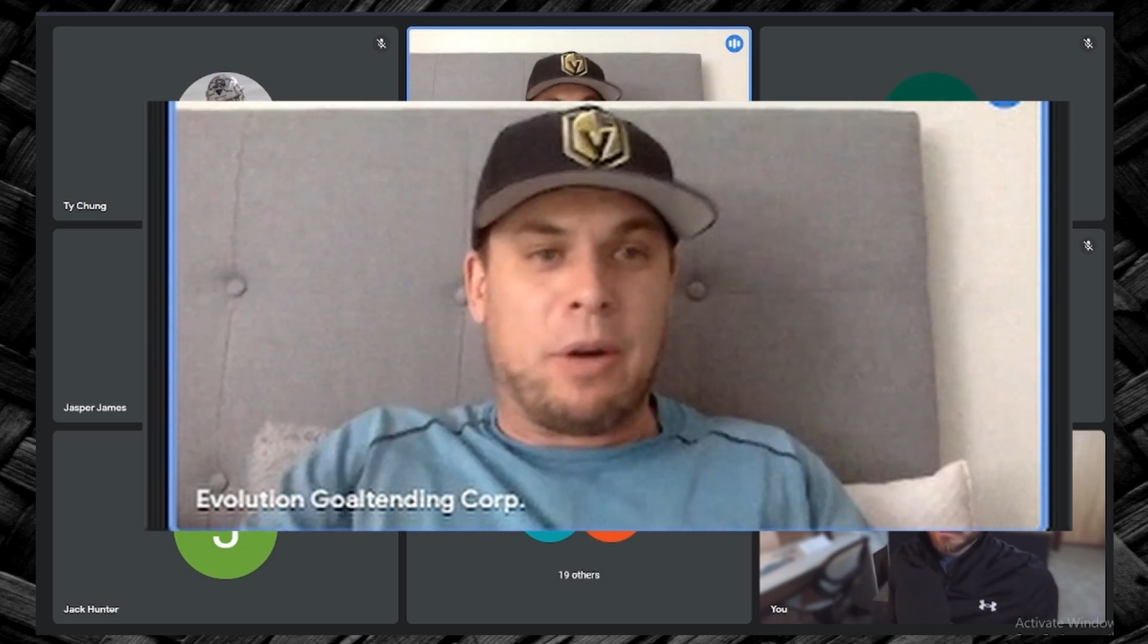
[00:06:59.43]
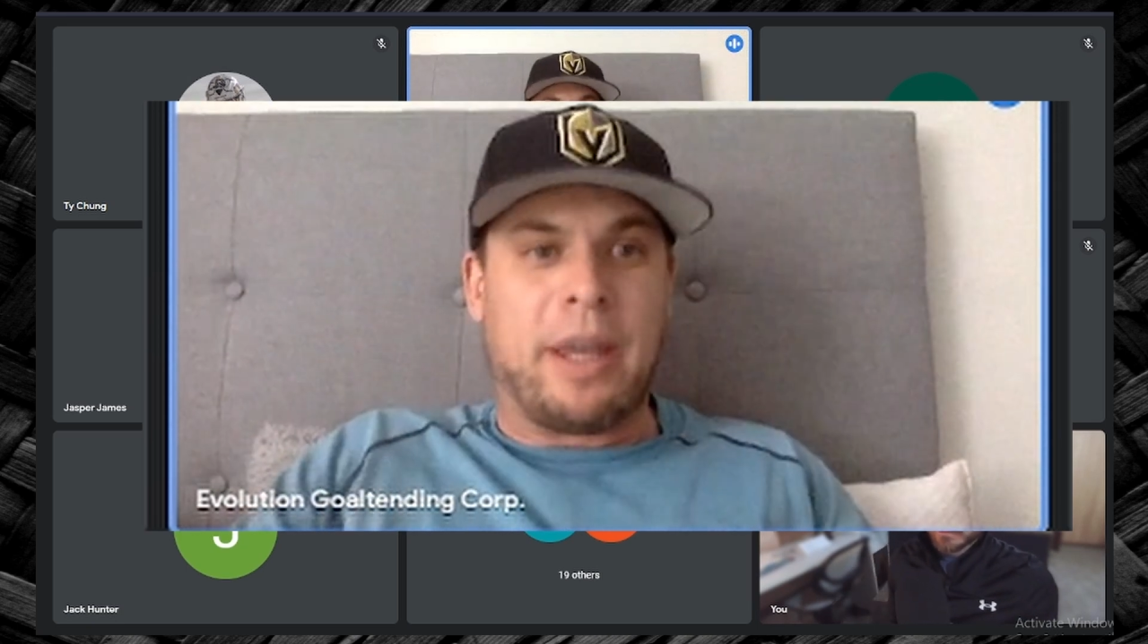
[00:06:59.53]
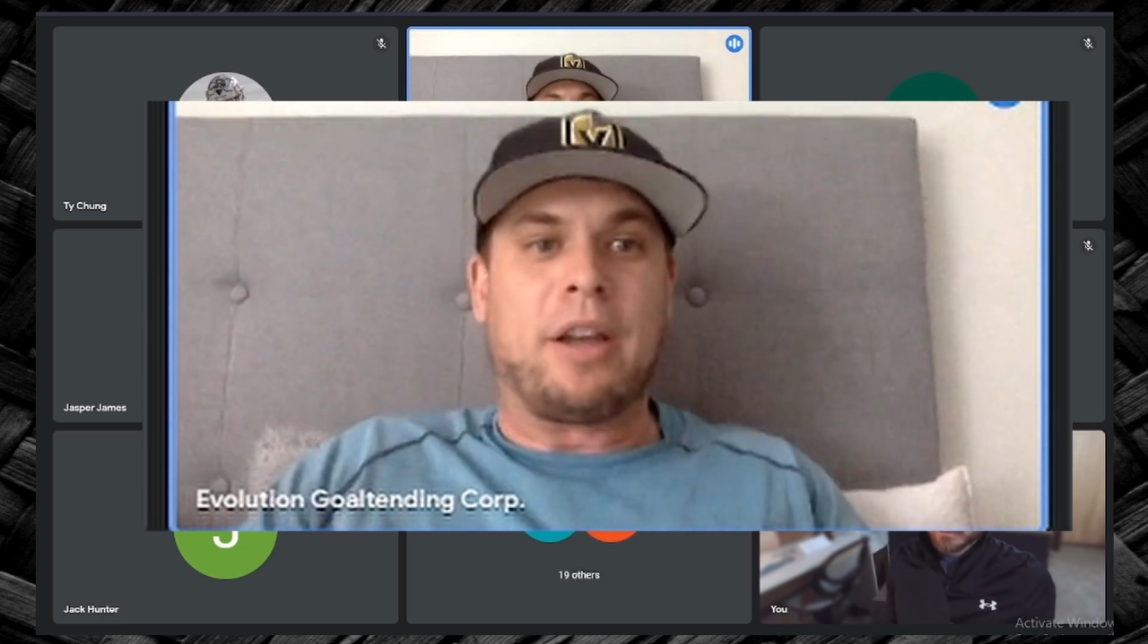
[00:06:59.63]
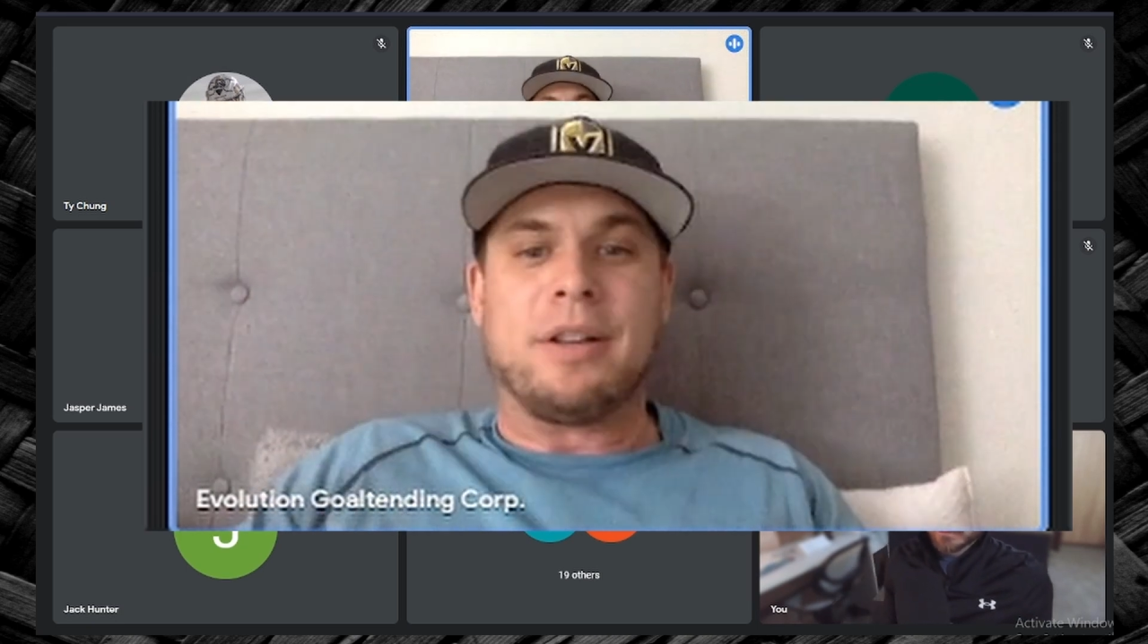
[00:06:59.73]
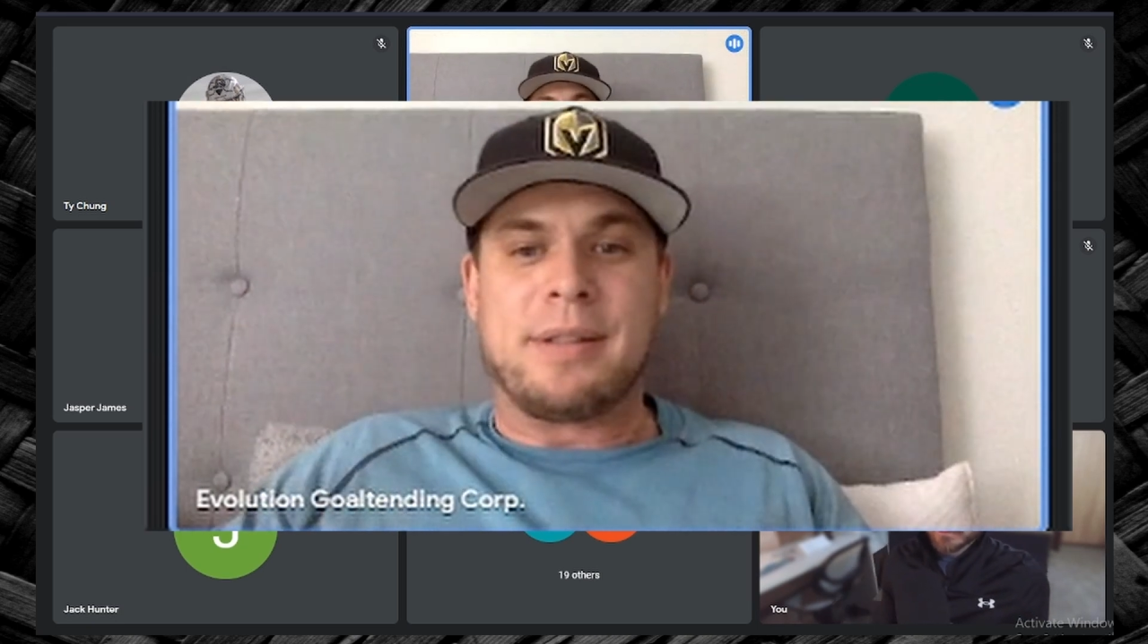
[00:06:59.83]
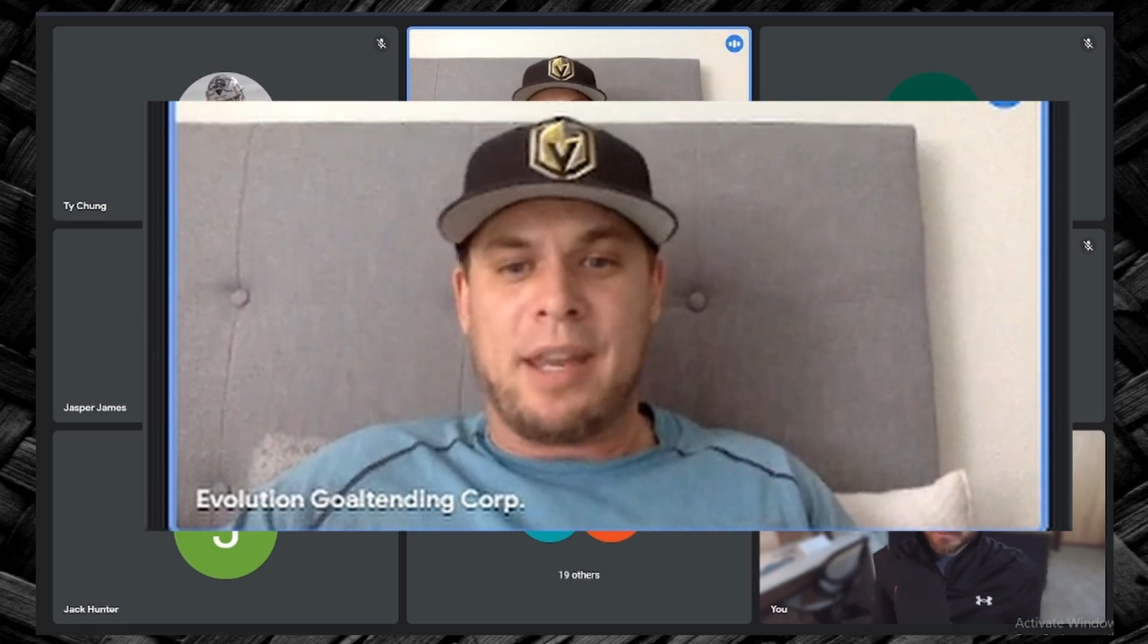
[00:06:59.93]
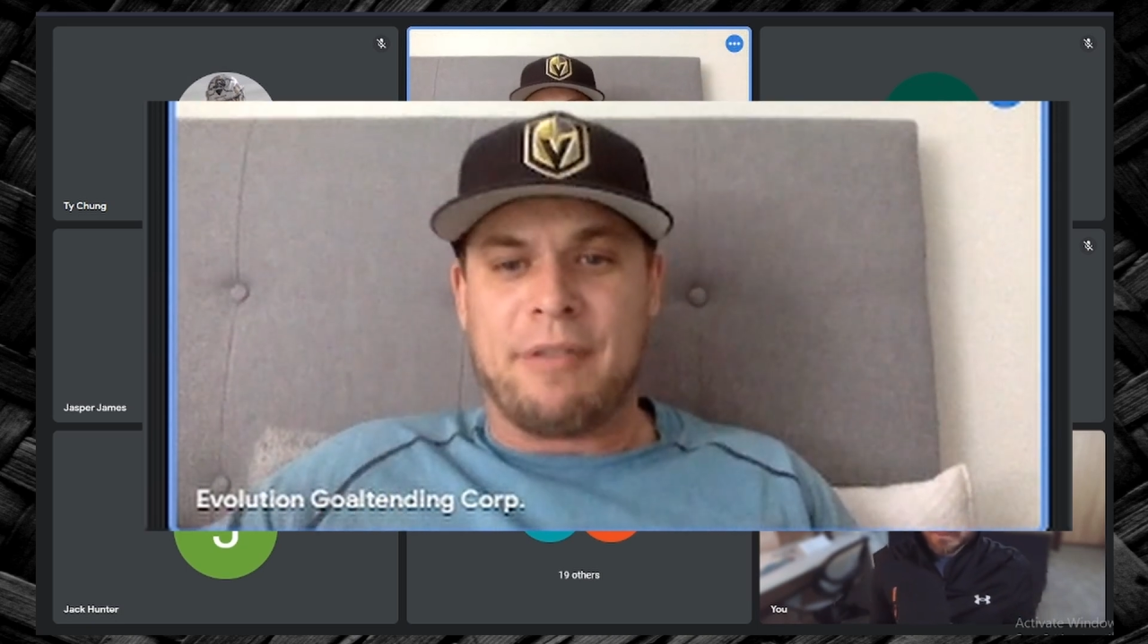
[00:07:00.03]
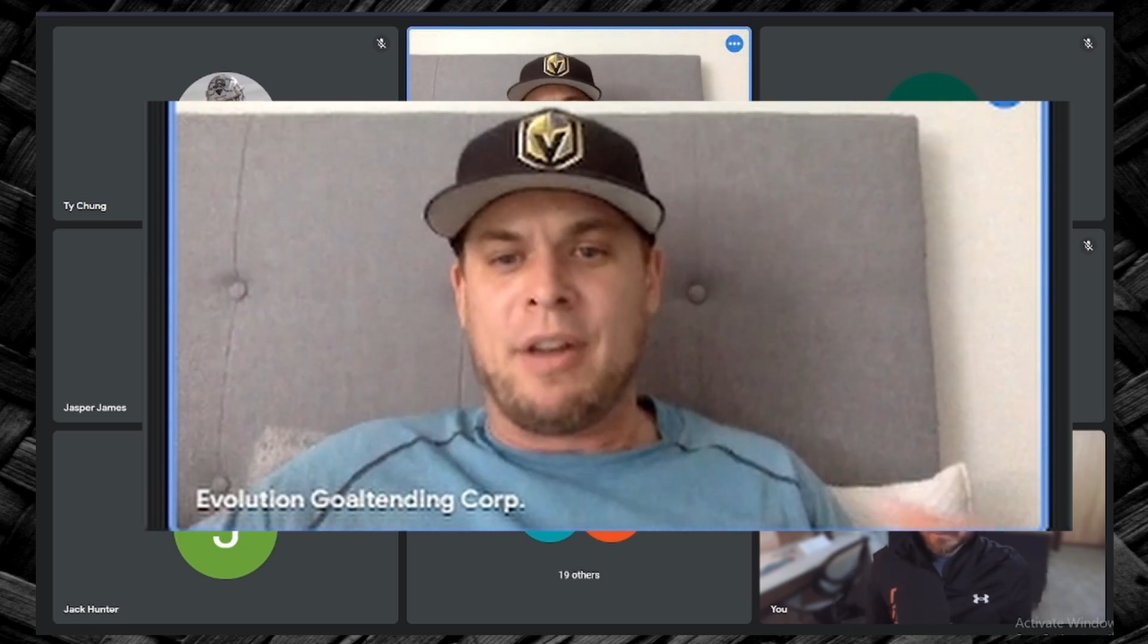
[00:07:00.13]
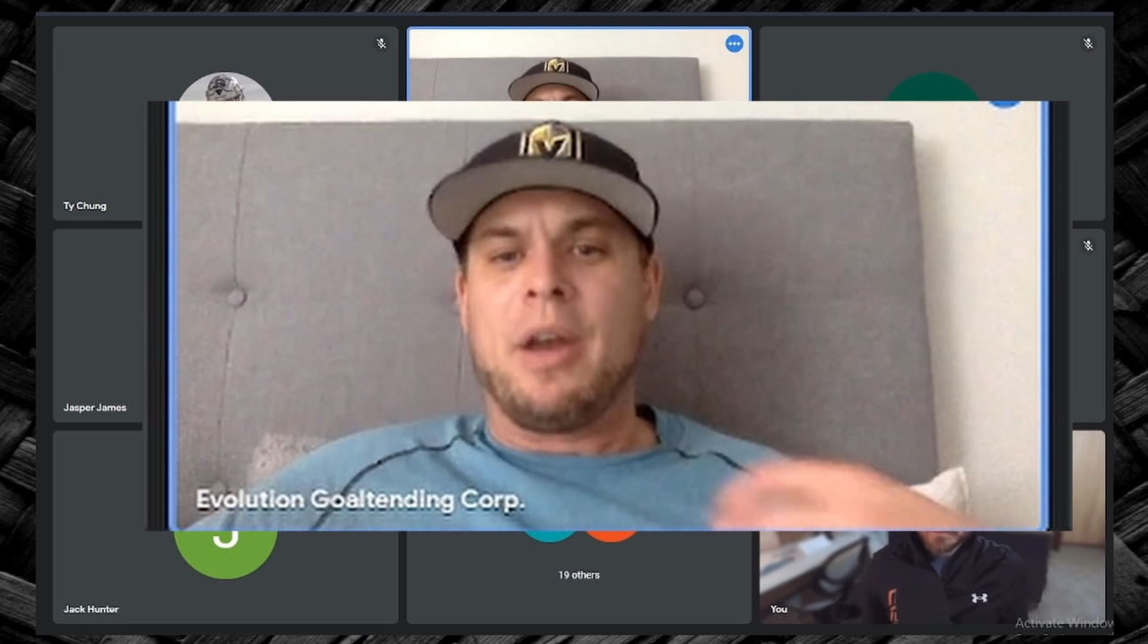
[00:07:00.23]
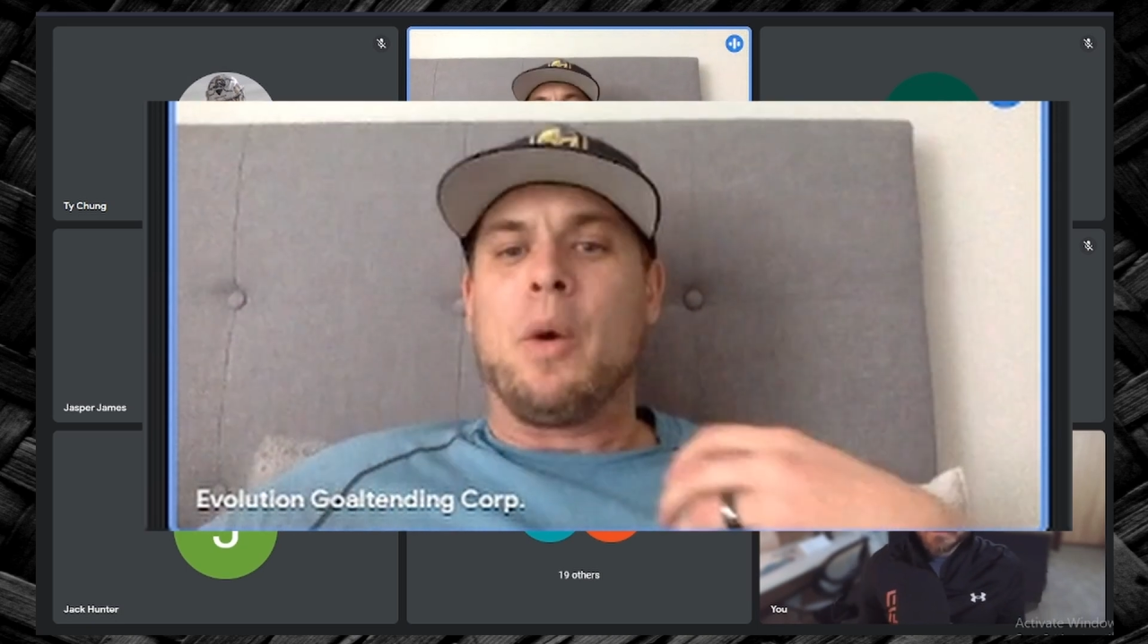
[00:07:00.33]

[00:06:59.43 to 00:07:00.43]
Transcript: Okay, good save.